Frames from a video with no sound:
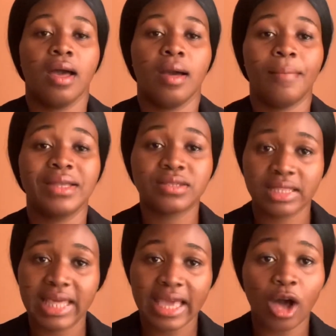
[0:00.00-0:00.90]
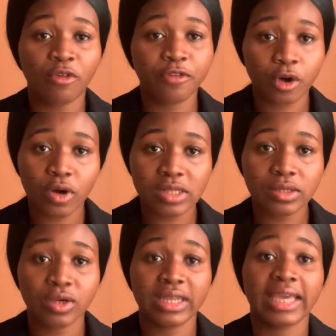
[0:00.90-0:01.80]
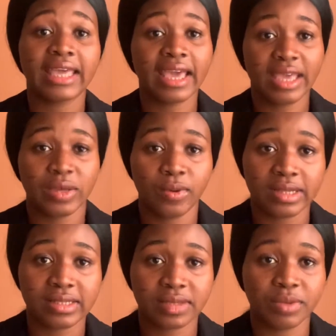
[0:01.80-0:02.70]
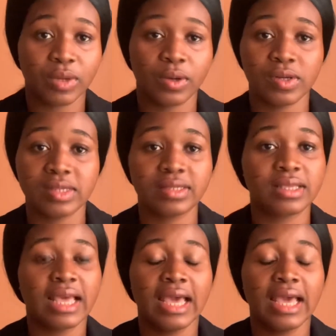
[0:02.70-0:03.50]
But today I'll focus on the KNUST because